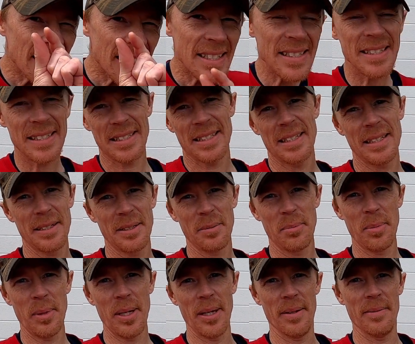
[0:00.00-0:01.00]
just a little
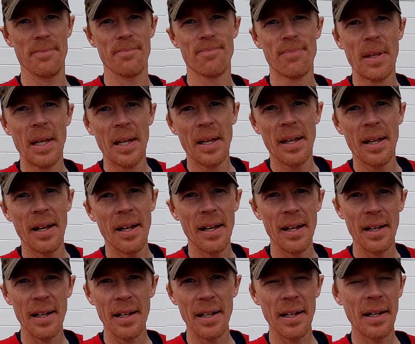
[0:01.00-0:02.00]
bit.
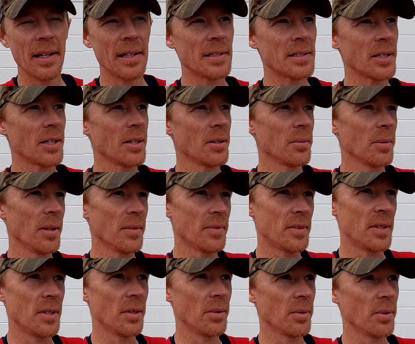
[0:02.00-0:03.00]
Sorry we'll have
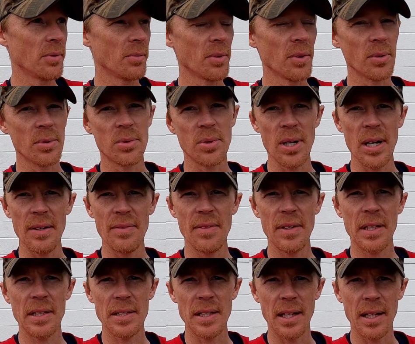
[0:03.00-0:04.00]
to deal with the road
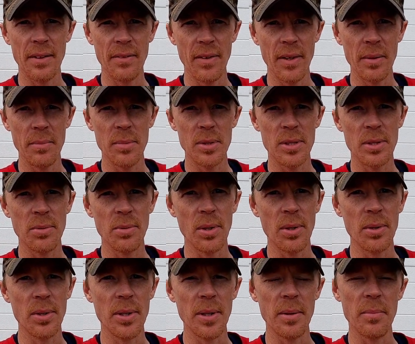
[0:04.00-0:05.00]
traffic because I live on a busy
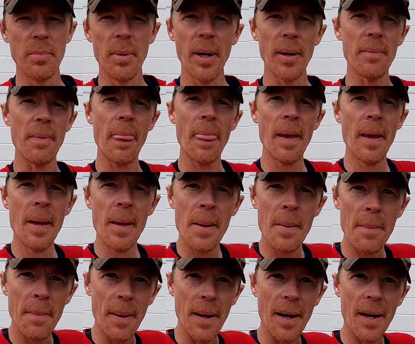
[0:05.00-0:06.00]
road here, but
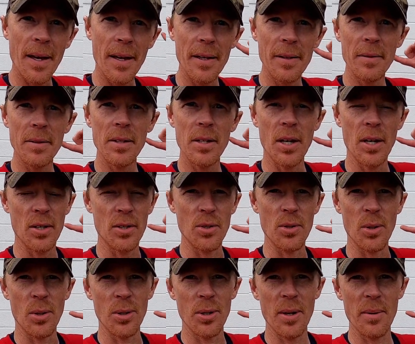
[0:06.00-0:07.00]
behind
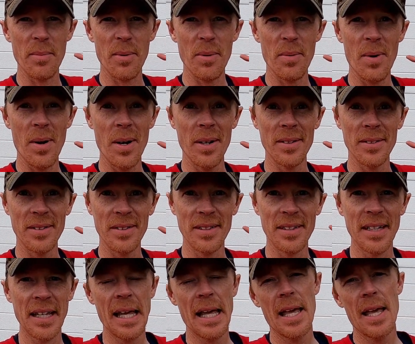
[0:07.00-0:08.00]
door number one
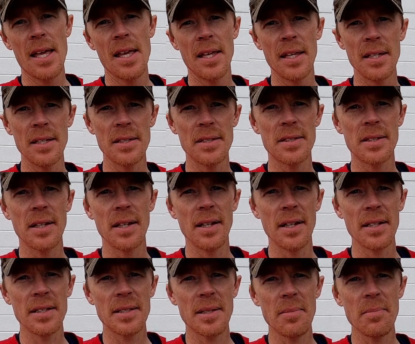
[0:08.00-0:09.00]
is
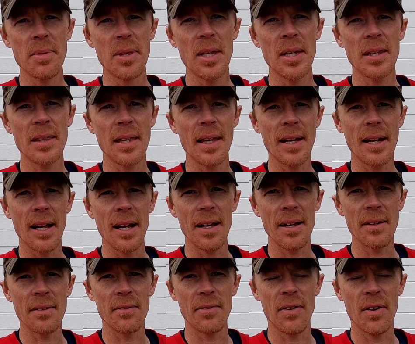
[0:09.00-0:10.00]
something that
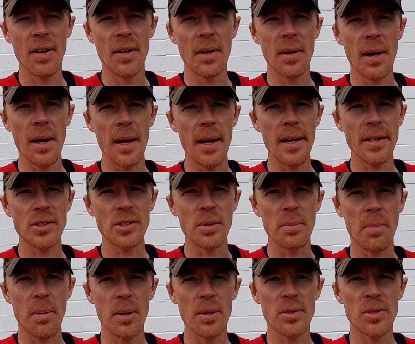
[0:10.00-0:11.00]
I actually
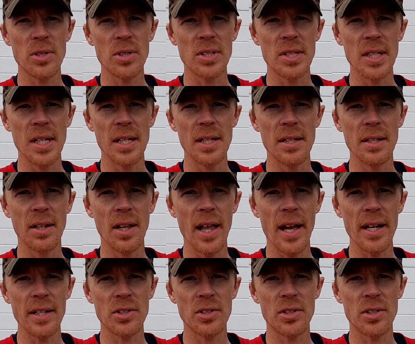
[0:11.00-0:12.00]
purchased the end of
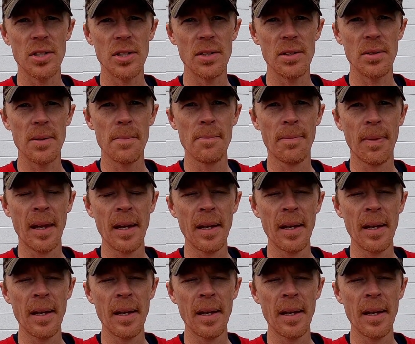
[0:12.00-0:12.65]
last year,